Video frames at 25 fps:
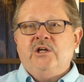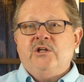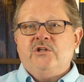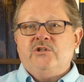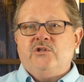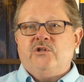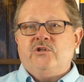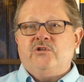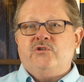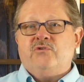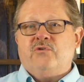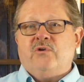
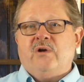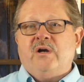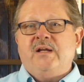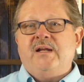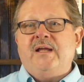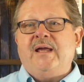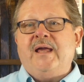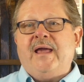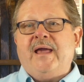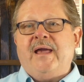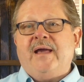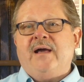to try
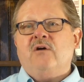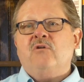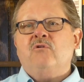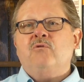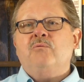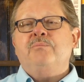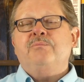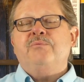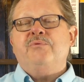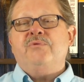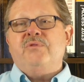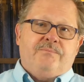to
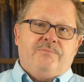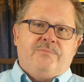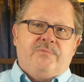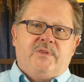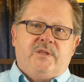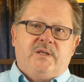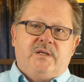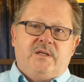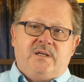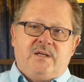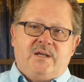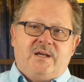help
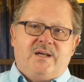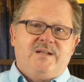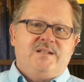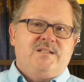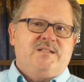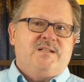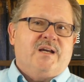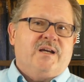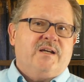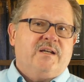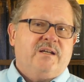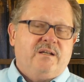the
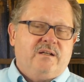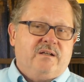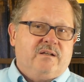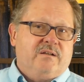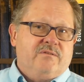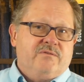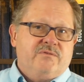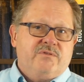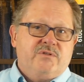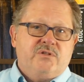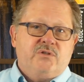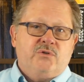
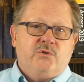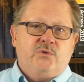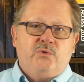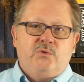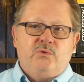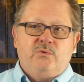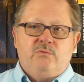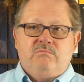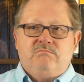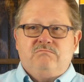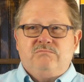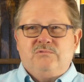executives
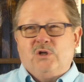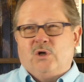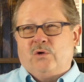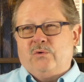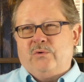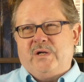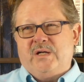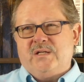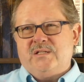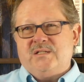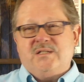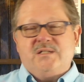who
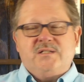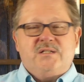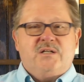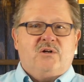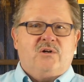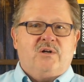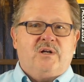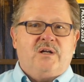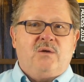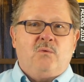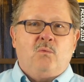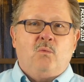don't
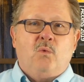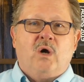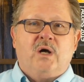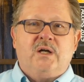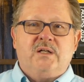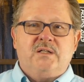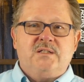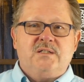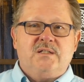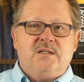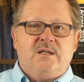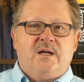necessarily
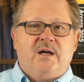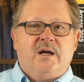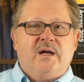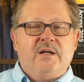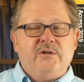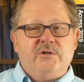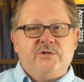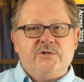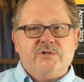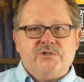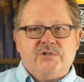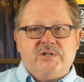want to
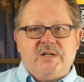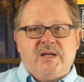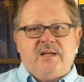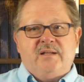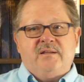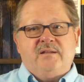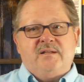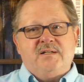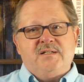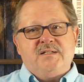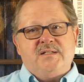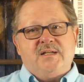
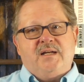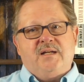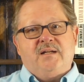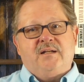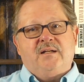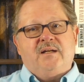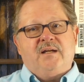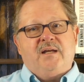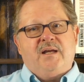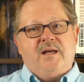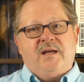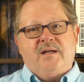understand the
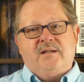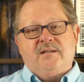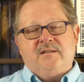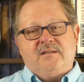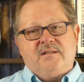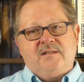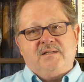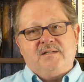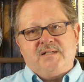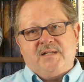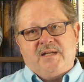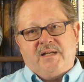data at
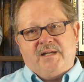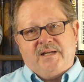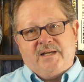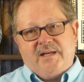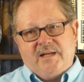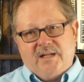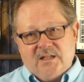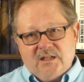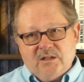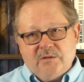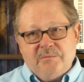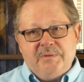the
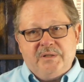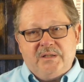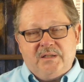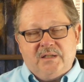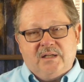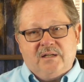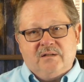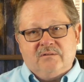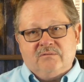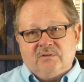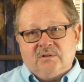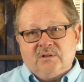data element
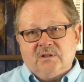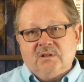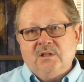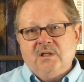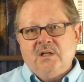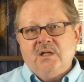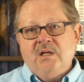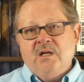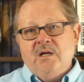level,